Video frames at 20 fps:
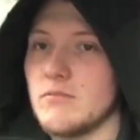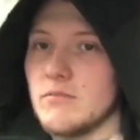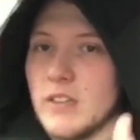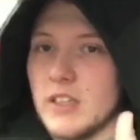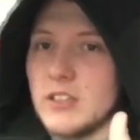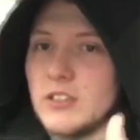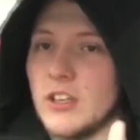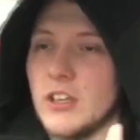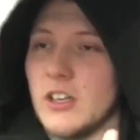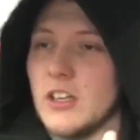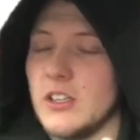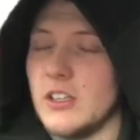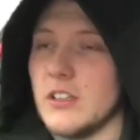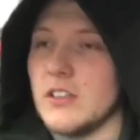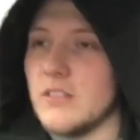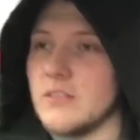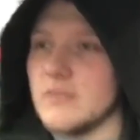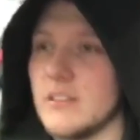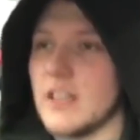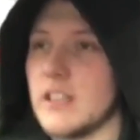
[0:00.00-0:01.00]
that's good.
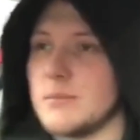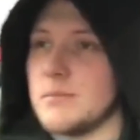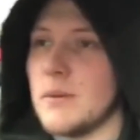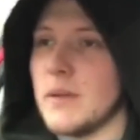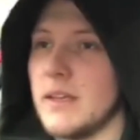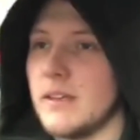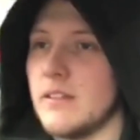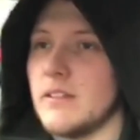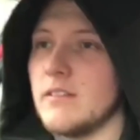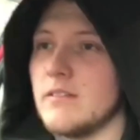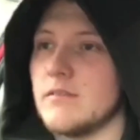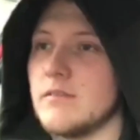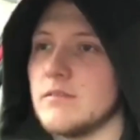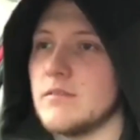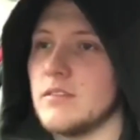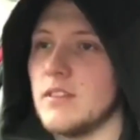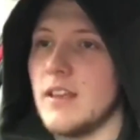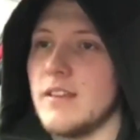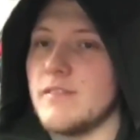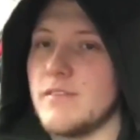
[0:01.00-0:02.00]
That's been
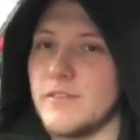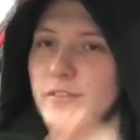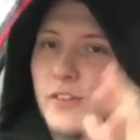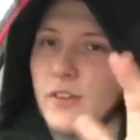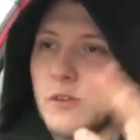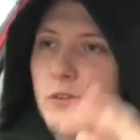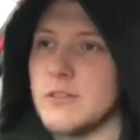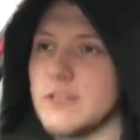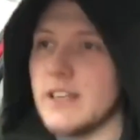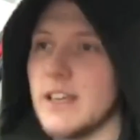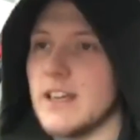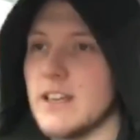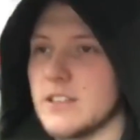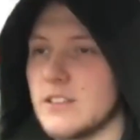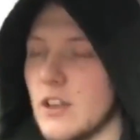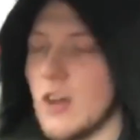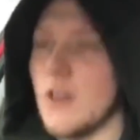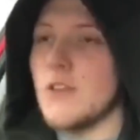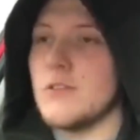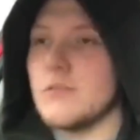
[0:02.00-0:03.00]

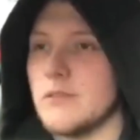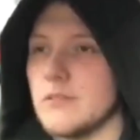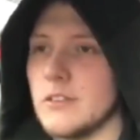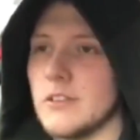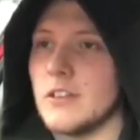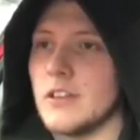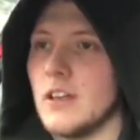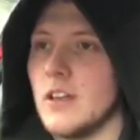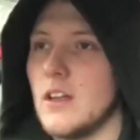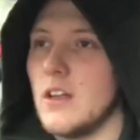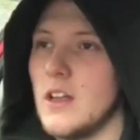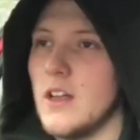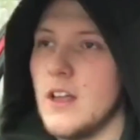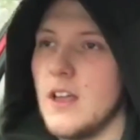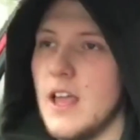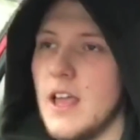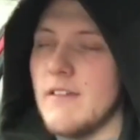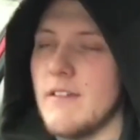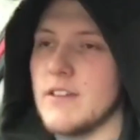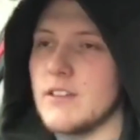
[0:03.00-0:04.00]
enthusiast owned.
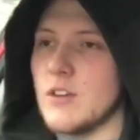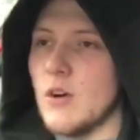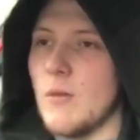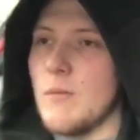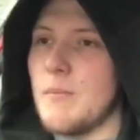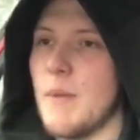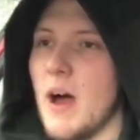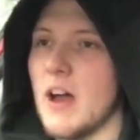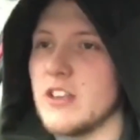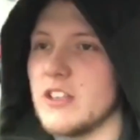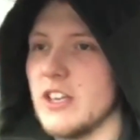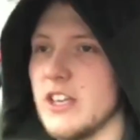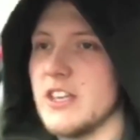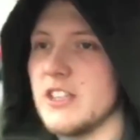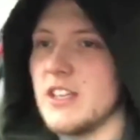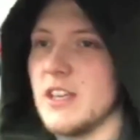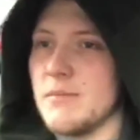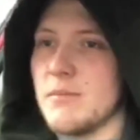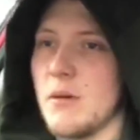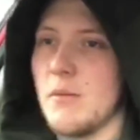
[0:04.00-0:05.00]
If it's got
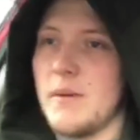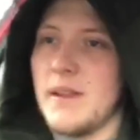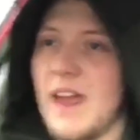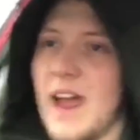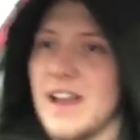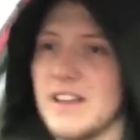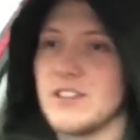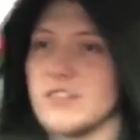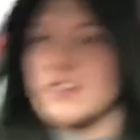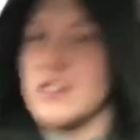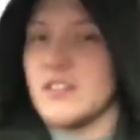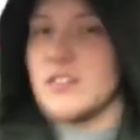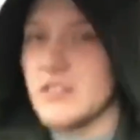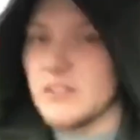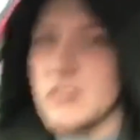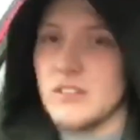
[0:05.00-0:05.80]
budgets, it probably hasn't.